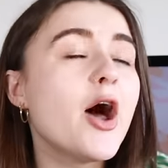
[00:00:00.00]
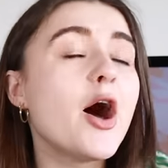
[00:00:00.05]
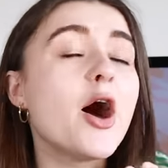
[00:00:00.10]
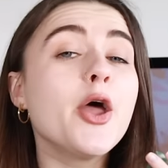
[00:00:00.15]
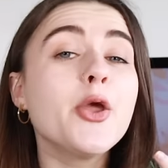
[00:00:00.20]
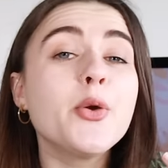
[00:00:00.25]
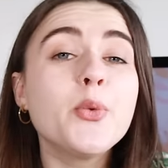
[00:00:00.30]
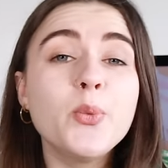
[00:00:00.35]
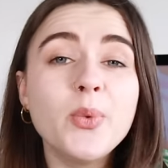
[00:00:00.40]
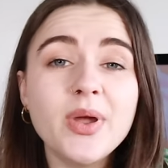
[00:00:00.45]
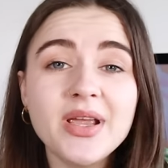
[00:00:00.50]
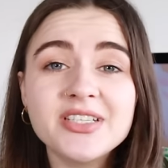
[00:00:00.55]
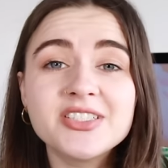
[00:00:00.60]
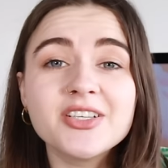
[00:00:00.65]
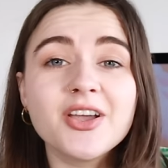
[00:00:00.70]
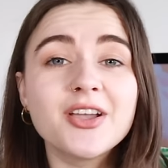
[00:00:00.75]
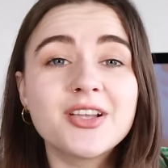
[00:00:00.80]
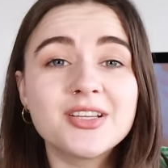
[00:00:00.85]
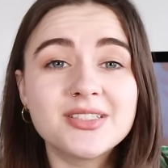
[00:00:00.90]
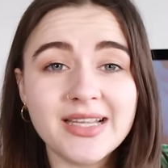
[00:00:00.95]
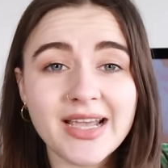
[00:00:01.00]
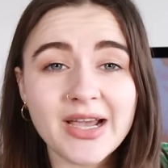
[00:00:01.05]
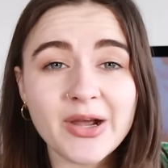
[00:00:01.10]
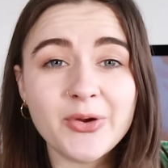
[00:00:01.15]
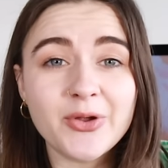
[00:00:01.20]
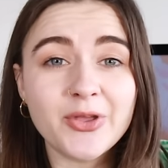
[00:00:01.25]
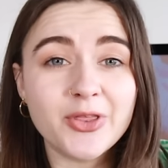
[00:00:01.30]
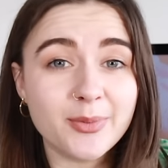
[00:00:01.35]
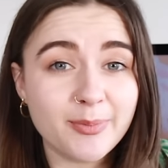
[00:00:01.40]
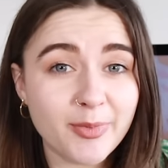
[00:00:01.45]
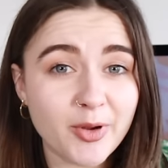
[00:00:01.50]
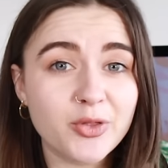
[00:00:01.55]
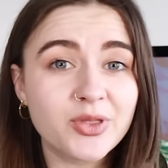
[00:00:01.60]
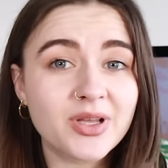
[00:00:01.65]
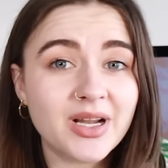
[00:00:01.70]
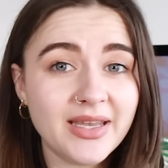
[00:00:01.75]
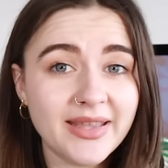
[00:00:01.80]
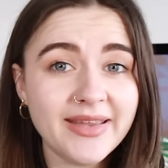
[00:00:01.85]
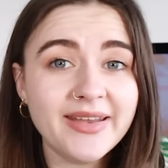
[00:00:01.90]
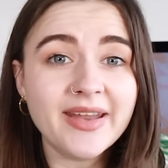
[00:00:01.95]
I wish I could tell you that both
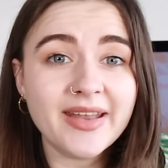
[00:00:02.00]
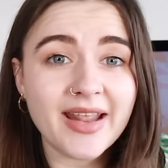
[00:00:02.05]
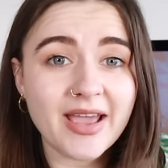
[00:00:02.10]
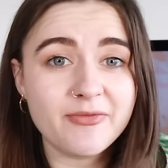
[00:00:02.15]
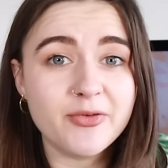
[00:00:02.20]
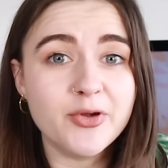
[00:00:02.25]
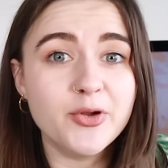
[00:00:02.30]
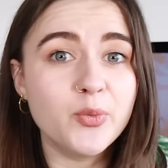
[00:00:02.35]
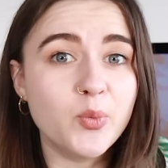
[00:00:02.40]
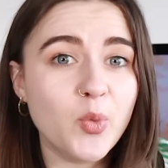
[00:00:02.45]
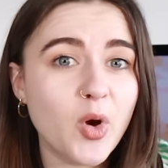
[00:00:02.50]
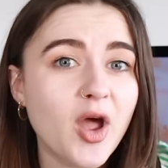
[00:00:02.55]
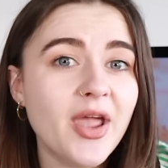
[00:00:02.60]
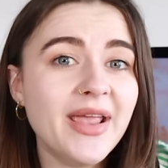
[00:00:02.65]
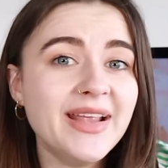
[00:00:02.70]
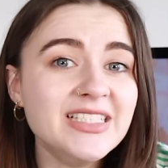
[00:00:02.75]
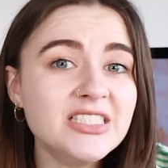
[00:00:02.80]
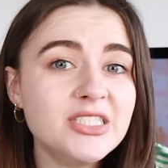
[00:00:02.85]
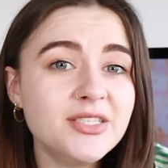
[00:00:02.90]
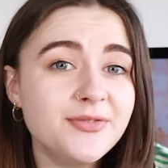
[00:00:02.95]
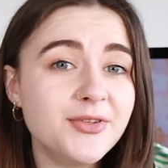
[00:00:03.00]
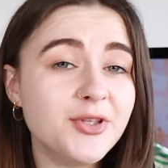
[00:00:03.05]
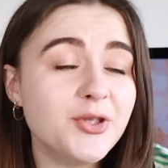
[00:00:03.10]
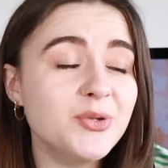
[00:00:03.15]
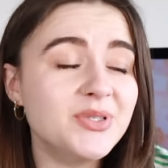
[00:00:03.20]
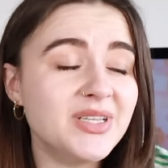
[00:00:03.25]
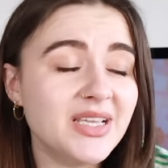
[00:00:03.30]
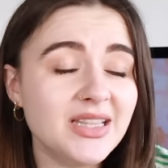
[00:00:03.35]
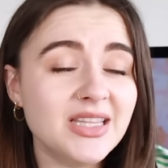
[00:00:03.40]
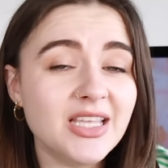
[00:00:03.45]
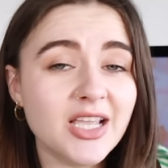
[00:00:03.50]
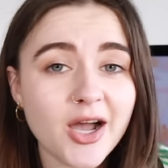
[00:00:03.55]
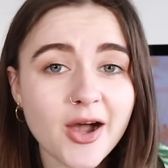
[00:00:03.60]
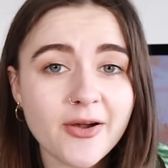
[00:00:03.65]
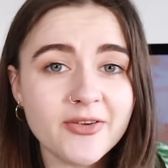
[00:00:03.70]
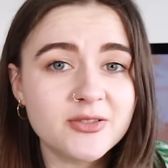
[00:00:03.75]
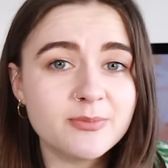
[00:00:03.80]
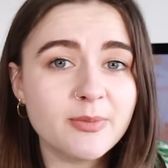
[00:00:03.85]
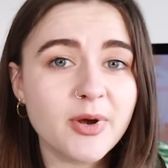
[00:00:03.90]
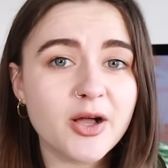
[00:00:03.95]
Clint and Evan were interviewed in the
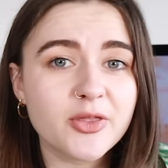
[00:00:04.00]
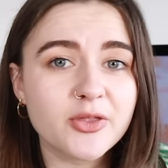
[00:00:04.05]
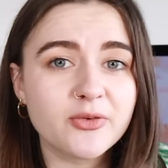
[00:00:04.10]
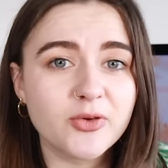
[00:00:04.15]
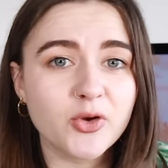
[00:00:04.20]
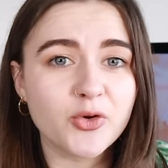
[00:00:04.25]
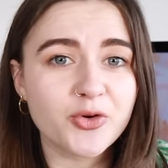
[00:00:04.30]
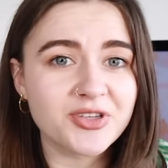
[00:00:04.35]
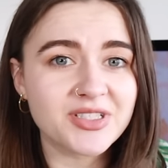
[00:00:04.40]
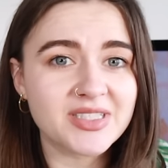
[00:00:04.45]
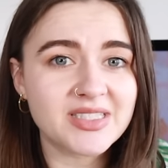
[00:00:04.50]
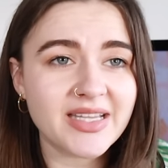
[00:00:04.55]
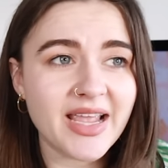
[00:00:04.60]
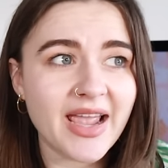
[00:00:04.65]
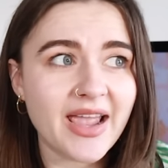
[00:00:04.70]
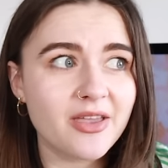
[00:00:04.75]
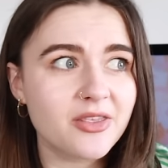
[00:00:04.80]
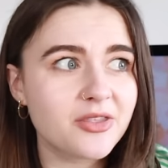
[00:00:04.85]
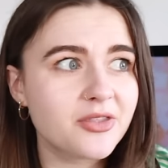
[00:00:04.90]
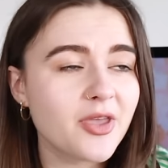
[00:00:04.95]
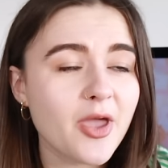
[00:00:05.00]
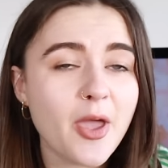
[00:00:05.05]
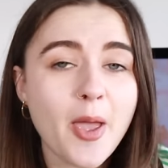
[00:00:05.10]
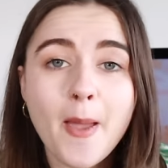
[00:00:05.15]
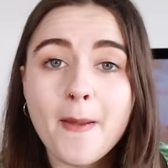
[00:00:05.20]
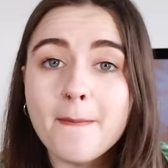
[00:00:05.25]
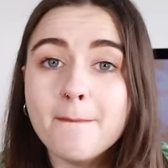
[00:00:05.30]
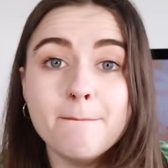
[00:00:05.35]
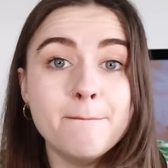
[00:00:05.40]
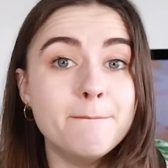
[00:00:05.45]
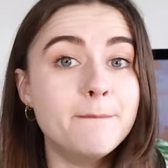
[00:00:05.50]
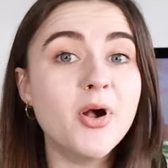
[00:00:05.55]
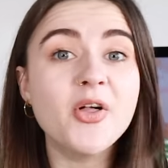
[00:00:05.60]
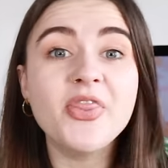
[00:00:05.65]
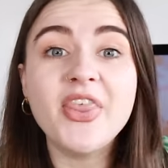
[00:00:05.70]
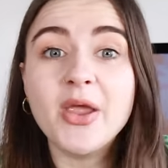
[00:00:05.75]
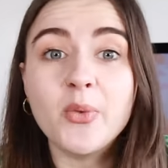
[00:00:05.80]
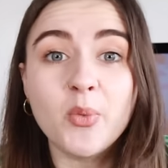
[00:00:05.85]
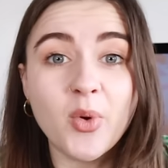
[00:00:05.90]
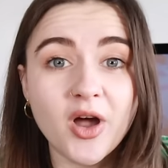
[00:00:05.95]
aftermath of Lauren's death, but
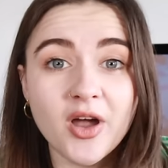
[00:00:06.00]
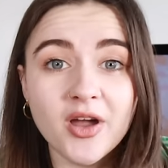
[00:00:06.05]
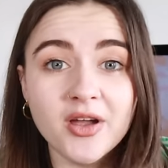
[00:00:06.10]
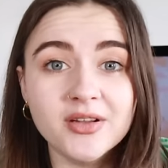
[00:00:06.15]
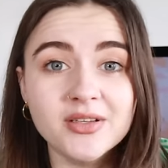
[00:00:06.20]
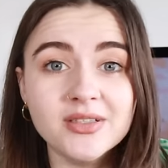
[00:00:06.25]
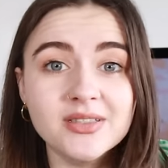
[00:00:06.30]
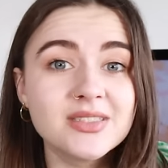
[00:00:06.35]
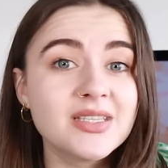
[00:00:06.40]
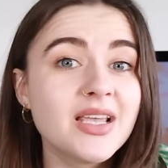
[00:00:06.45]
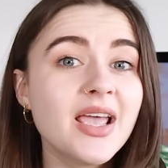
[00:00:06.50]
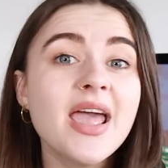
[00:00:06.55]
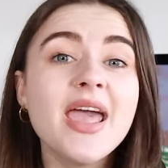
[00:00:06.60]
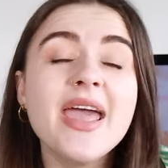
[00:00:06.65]
they weren't.